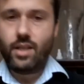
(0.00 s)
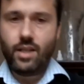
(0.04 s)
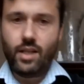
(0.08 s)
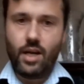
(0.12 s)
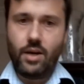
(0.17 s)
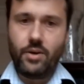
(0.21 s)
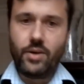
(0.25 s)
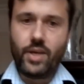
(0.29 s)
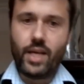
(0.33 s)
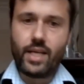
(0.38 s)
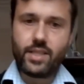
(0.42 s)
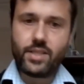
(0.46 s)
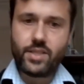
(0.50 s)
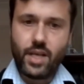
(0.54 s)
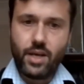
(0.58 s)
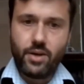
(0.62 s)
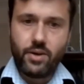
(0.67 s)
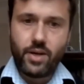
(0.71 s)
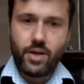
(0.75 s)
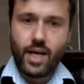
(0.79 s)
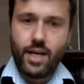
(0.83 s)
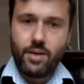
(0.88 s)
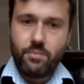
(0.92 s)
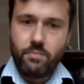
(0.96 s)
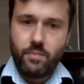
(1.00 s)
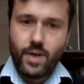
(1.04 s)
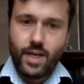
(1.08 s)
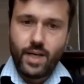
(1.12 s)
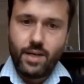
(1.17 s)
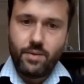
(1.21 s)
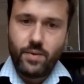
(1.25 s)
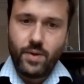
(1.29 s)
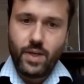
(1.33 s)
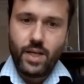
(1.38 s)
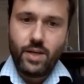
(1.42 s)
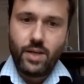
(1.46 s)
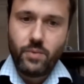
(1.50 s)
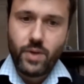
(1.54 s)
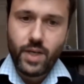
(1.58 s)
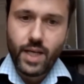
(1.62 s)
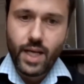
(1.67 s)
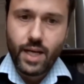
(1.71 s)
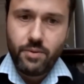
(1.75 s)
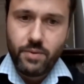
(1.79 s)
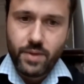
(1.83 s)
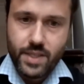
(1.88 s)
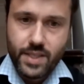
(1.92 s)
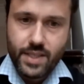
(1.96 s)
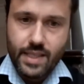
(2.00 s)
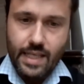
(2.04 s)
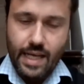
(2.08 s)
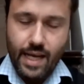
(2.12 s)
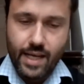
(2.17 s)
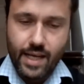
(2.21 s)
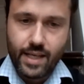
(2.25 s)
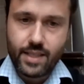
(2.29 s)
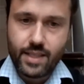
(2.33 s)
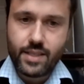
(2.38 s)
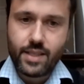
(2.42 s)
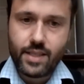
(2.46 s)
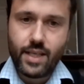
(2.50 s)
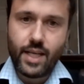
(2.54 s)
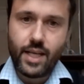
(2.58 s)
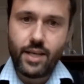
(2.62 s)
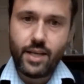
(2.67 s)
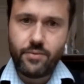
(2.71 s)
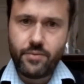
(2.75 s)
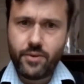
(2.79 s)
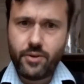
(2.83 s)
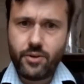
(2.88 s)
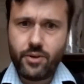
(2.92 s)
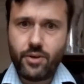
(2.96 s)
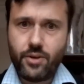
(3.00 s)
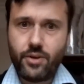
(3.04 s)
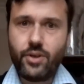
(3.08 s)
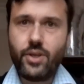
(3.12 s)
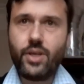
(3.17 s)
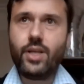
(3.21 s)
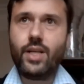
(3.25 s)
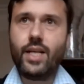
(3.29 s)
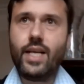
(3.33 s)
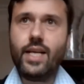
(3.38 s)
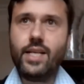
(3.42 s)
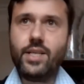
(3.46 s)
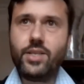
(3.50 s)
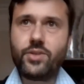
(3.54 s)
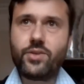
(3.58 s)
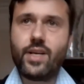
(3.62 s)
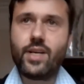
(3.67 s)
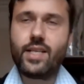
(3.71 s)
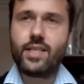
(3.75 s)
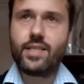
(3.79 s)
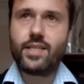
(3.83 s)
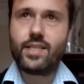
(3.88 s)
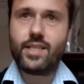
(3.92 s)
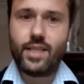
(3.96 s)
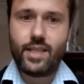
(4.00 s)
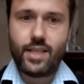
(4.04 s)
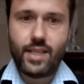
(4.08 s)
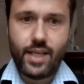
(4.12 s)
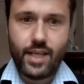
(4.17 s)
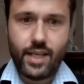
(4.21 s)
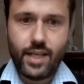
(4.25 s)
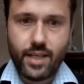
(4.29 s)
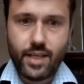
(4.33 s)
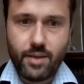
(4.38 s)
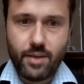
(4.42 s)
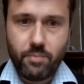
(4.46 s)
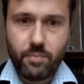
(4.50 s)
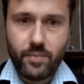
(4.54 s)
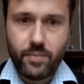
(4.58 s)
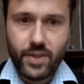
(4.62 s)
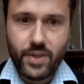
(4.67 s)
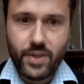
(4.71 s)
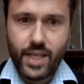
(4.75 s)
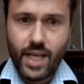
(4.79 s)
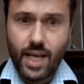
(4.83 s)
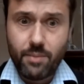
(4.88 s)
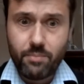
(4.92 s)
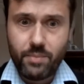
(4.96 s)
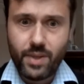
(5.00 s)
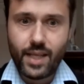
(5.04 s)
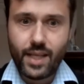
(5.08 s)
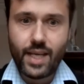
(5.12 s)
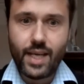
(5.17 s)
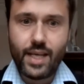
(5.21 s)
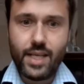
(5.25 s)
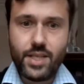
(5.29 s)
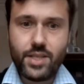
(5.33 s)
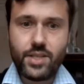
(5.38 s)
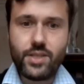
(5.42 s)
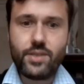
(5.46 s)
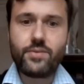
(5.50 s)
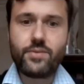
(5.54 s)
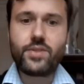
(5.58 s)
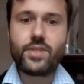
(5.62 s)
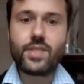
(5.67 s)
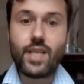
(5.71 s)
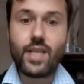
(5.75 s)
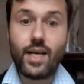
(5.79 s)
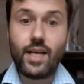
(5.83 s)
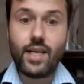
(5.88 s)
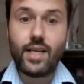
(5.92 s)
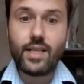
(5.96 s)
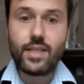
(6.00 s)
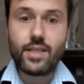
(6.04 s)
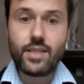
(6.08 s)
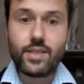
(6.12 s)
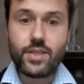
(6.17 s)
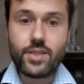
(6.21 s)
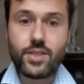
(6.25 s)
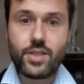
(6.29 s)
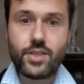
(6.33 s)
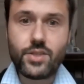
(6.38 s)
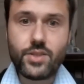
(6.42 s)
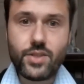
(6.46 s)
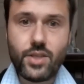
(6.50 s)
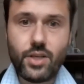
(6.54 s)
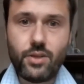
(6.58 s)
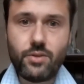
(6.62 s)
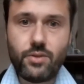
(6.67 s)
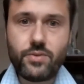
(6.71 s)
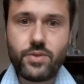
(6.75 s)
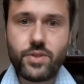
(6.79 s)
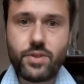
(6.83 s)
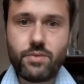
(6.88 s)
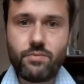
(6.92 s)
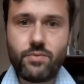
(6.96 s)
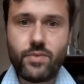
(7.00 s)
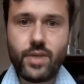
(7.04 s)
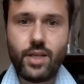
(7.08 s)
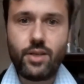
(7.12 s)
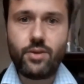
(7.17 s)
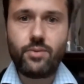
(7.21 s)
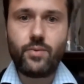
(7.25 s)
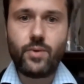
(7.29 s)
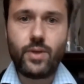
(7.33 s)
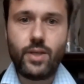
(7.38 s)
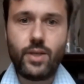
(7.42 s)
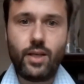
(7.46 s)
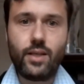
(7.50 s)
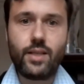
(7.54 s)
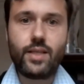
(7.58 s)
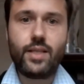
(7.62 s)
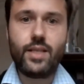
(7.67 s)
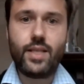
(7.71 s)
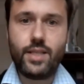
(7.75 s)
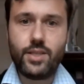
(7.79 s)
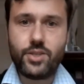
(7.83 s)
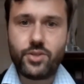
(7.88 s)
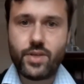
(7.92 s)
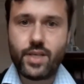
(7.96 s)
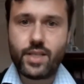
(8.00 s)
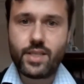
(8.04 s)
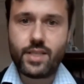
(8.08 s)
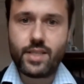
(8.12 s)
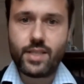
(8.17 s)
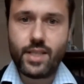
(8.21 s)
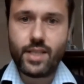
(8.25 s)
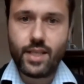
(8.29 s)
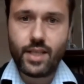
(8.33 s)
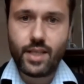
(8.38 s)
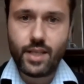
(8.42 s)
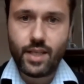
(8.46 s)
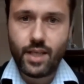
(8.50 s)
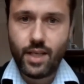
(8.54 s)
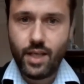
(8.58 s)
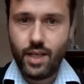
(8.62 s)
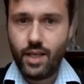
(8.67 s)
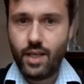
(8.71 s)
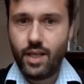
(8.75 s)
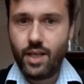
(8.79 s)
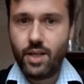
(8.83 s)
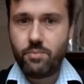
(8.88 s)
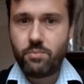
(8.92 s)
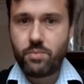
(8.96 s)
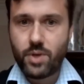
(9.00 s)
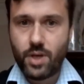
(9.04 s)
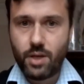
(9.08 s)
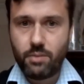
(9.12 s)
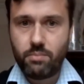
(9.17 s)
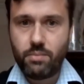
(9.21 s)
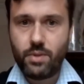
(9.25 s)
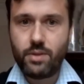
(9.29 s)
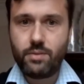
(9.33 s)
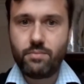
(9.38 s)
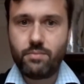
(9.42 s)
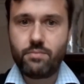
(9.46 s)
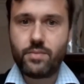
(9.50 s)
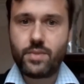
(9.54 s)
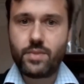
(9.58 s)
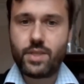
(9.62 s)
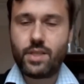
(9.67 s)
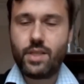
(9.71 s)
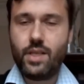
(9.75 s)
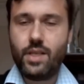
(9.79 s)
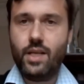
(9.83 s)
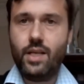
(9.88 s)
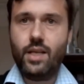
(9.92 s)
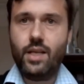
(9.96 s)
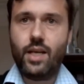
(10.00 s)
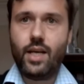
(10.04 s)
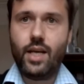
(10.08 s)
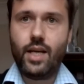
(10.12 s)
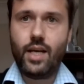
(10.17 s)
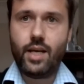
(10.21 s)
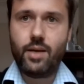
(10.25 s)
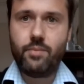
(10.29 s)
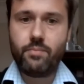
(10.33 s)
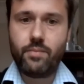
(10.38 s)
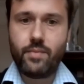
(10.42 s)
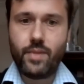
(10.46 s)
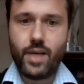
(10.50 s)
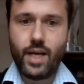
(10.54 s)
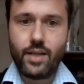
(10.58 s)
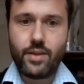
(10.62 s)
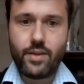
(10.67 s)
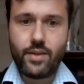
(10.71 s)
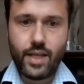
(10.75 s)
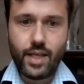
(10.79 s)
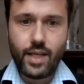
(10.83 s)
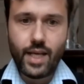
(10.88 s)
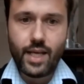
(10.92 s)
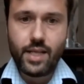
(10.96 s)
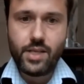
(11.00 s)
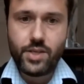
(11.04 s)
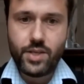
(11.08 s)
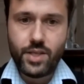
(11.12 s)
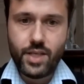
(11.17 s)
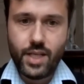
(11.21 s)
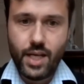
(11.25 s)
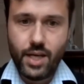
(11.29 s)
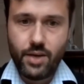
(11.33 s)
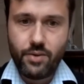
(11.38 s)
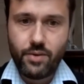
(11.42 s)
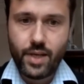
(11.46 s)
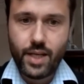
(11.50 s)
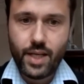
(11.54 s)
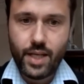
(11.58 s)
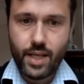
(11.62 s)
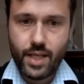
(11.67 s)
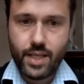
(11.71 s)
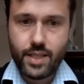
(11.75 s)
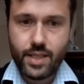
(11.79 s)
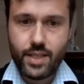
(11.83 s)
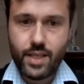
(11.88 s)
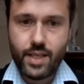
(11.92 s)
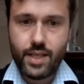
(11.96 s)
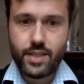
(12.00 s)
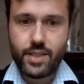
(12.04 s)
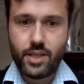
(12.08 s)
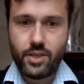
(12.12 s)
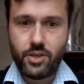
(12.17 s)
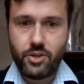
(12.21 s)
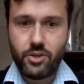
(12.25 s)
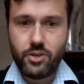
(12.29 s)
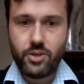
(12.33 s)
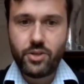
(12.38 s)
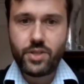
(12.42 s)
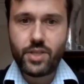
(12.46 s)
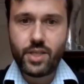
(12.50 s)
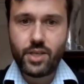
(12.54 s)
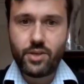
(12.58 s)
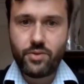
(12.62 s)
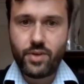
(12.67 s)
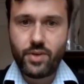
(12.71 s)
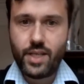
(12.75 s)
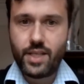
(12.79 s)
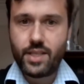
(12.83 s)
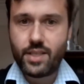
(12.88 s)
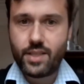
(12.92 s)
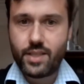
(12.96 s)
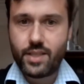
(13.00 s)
Okay, so what I would say is that if you're interested in the application of science to solve some real world and interesting problems, I think engineering is a good degree to